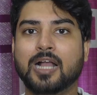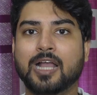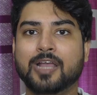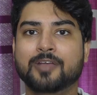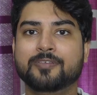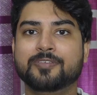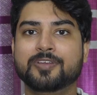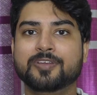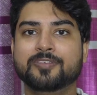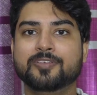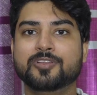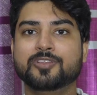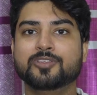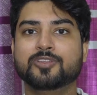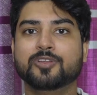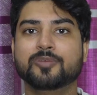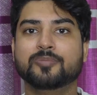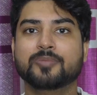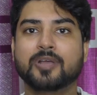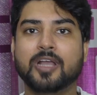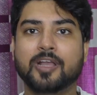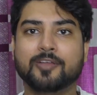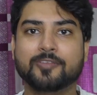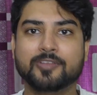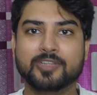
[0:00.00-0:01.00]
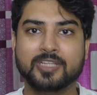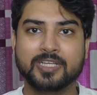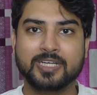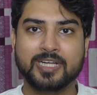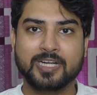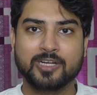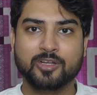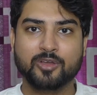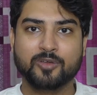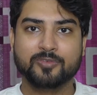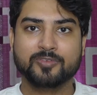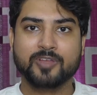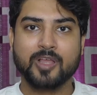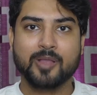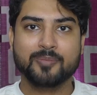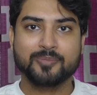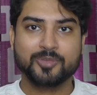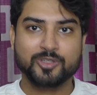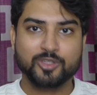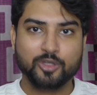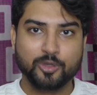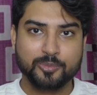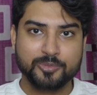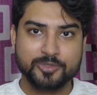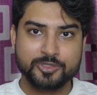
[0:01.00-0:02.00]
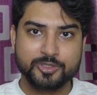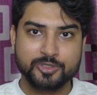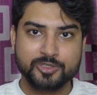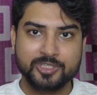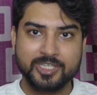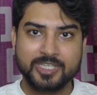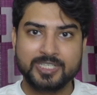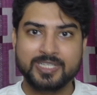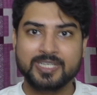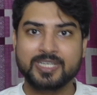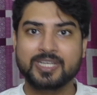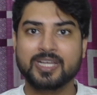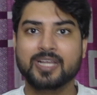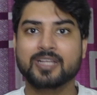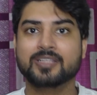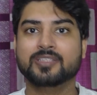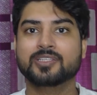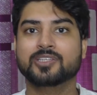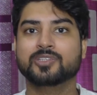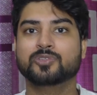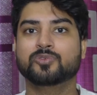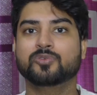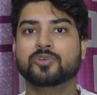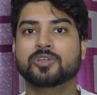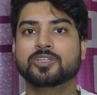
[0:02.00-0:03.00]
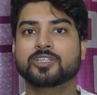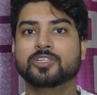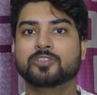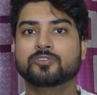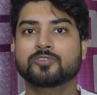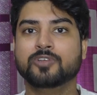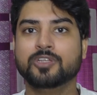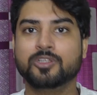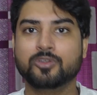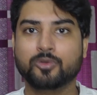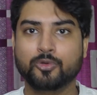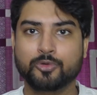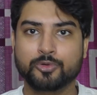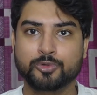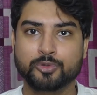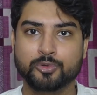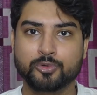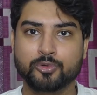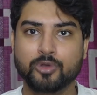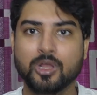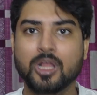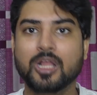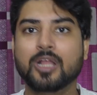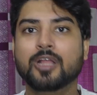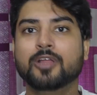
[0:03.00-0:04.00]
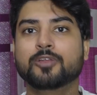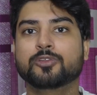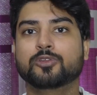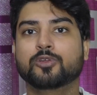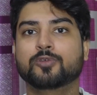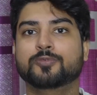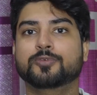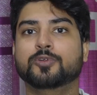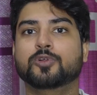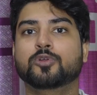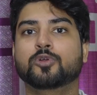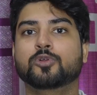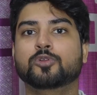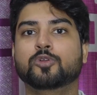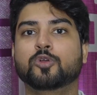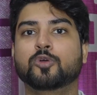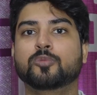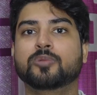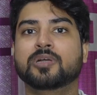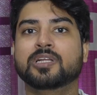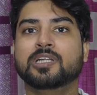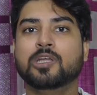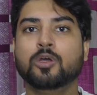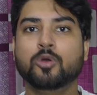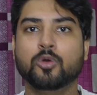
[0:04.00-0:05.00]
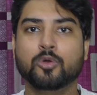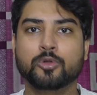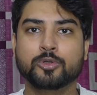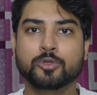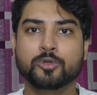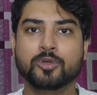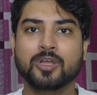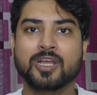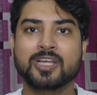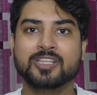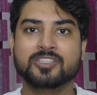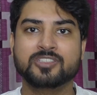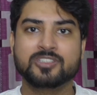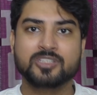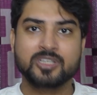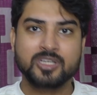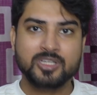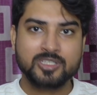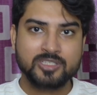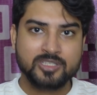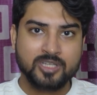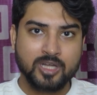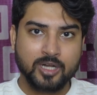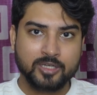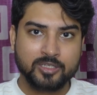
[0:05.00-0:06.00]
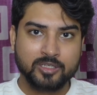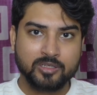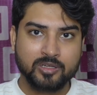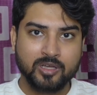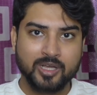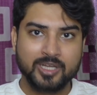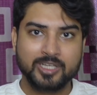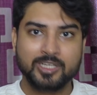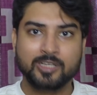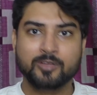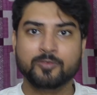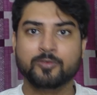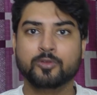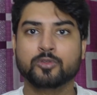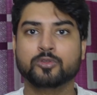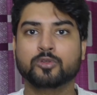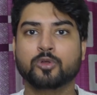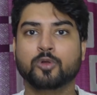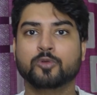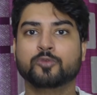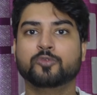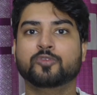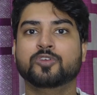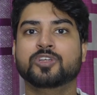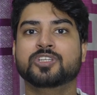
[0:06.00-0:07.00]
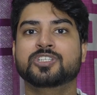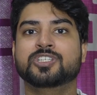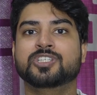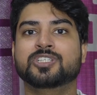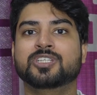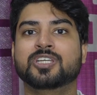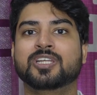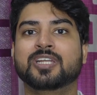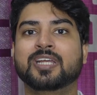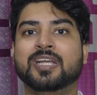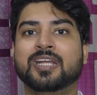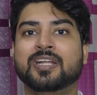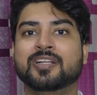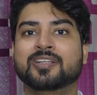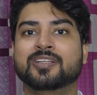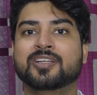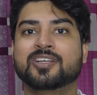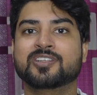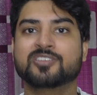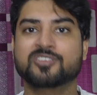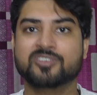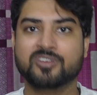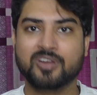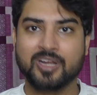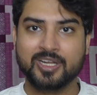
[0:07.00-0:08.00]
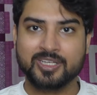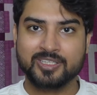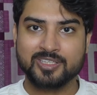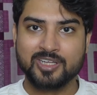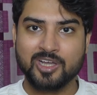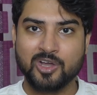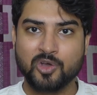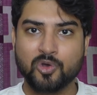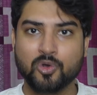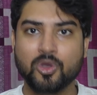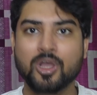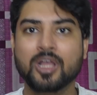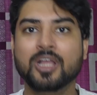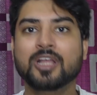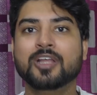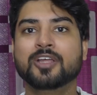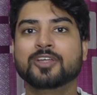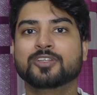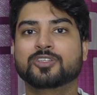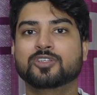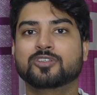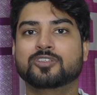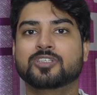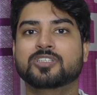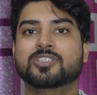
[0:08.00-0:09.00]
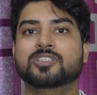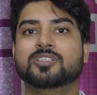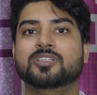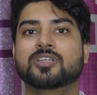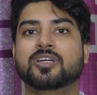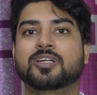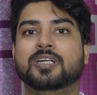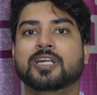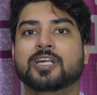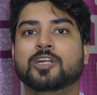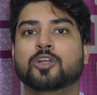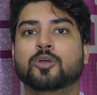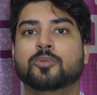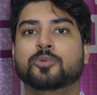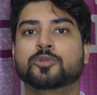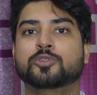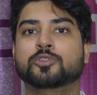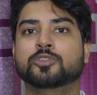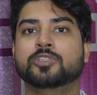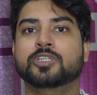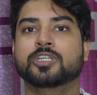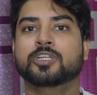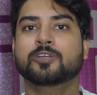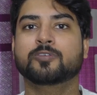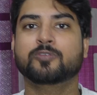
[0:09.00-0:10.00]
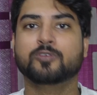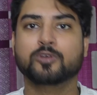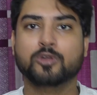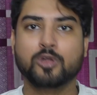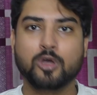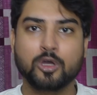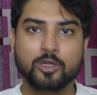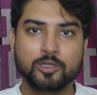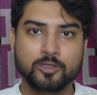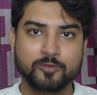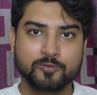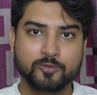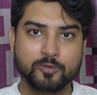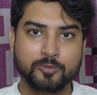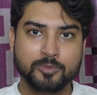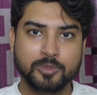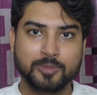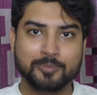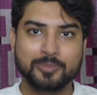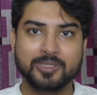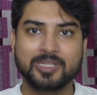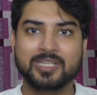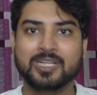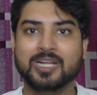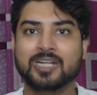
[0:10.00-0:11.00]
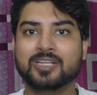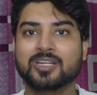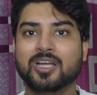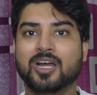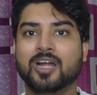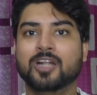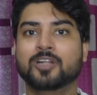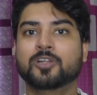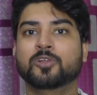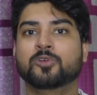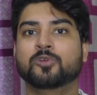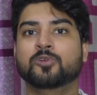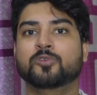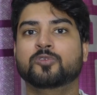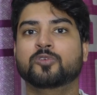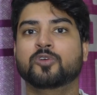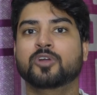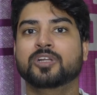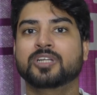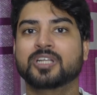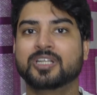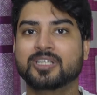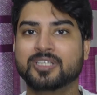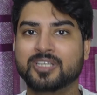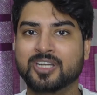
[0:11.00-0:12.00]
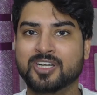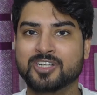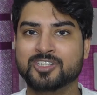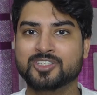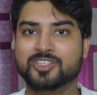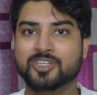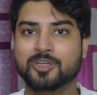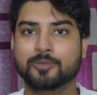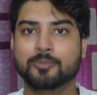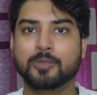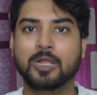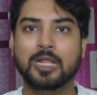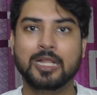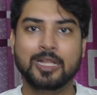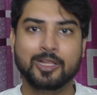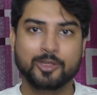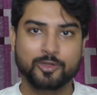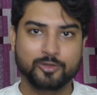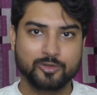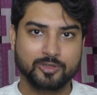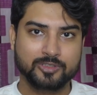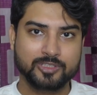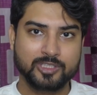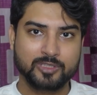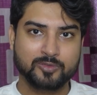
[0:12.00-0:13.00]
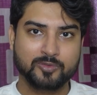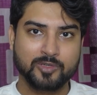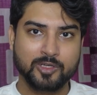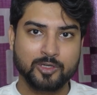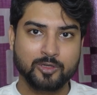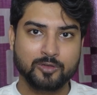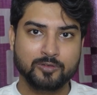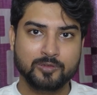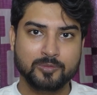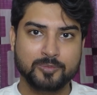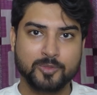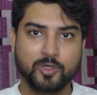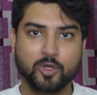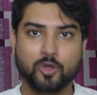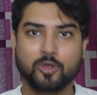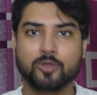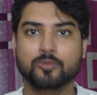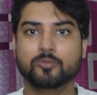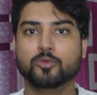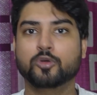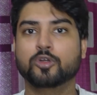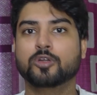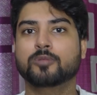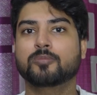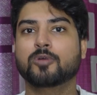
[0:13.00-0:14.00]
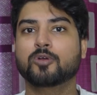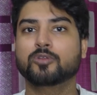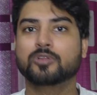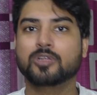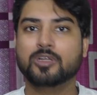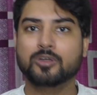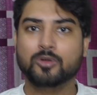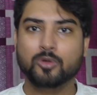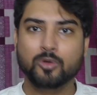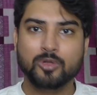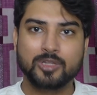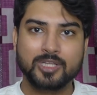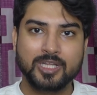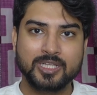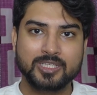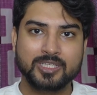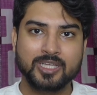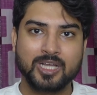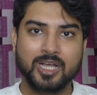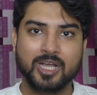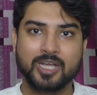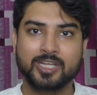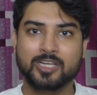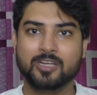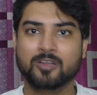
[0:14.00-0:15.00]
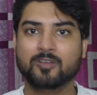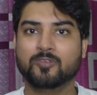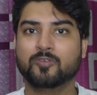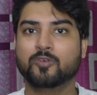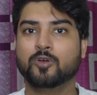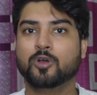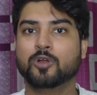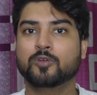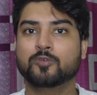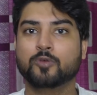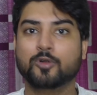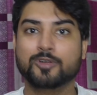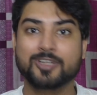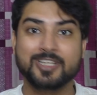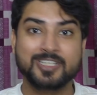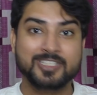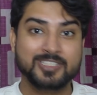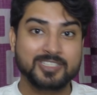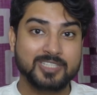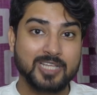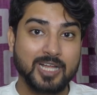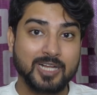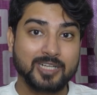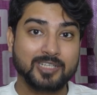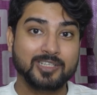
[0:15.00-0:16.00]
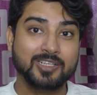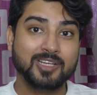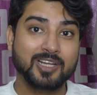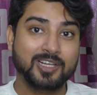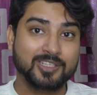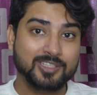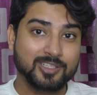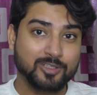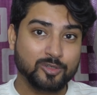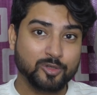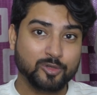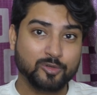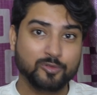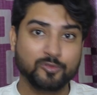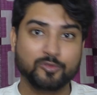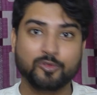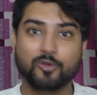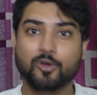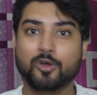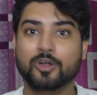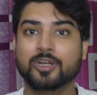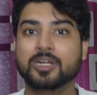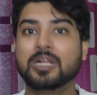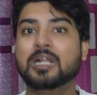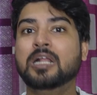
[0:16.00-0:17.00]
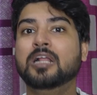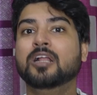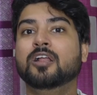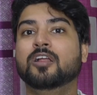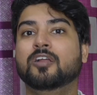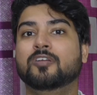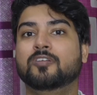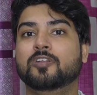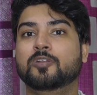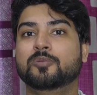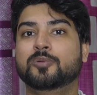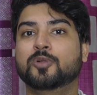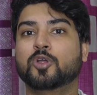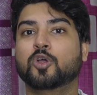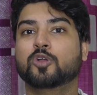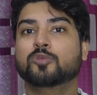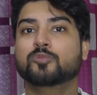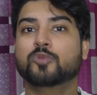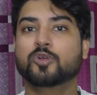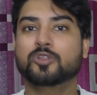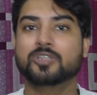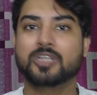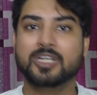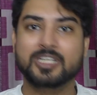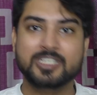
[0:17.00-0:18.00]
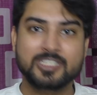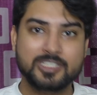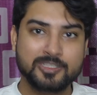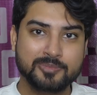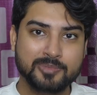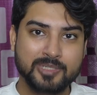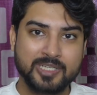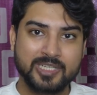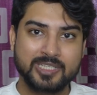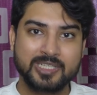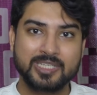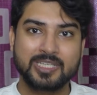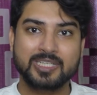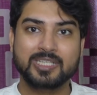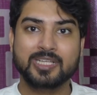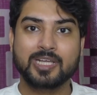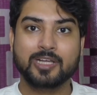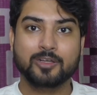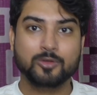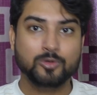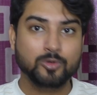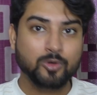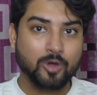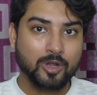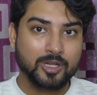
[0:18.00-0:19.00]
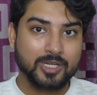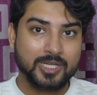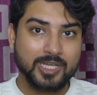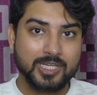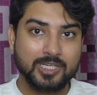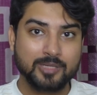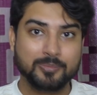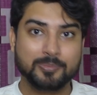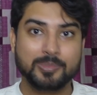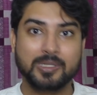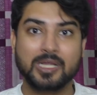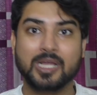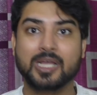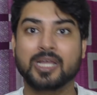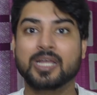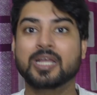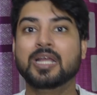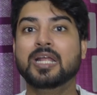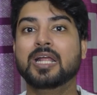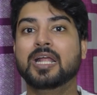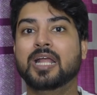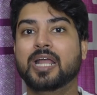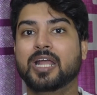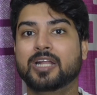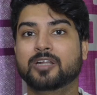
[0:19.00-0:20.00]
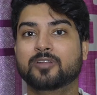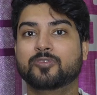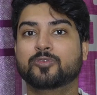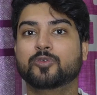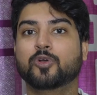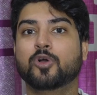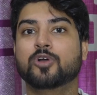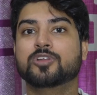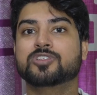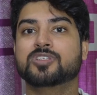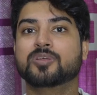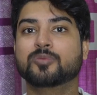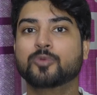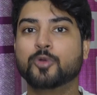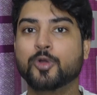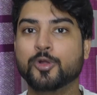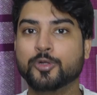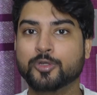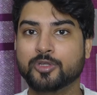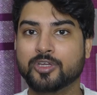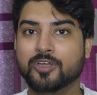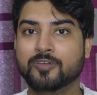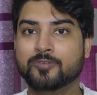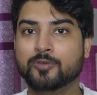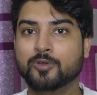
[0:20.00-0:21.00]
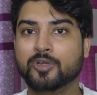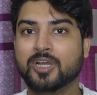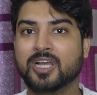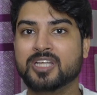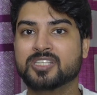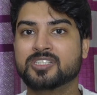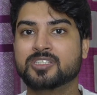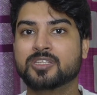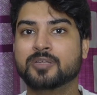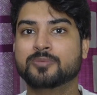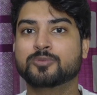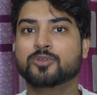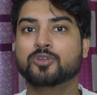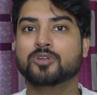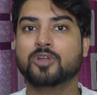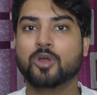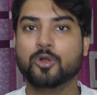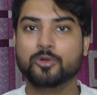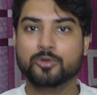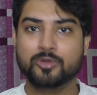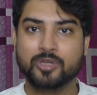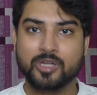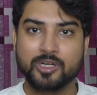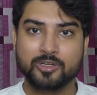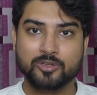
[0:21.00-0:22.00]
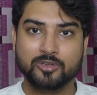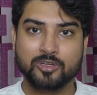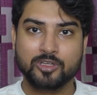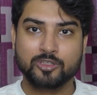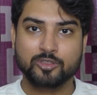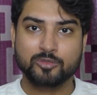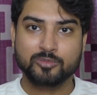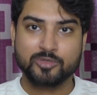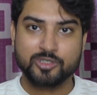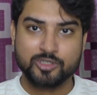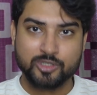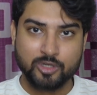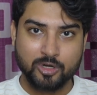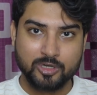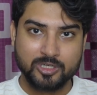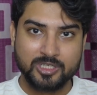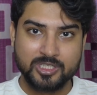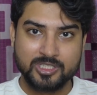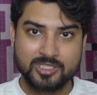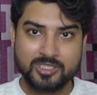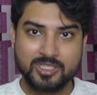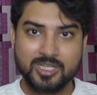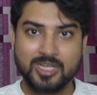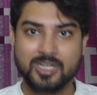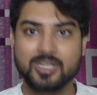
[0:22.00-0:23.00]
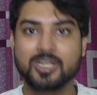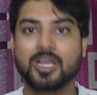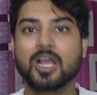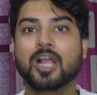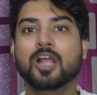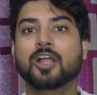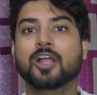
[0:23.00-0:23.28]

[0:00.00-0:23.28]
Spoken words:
Hi everyone, so I'm back with a great off-campus opportunity and this one is with Odoo. So if you don't know by now, Odoo has just started hiring for software engineering interns right now. So this is a great opportunity for all of you people that are looking for an internship. So in this video, we'll be talking more about the role that they're hiring for, what exactly are they looking for. We'll be talking about the eligibility, like who all can apply. And of course, I'm going to give you guys tips on how to get your resume shortlisted.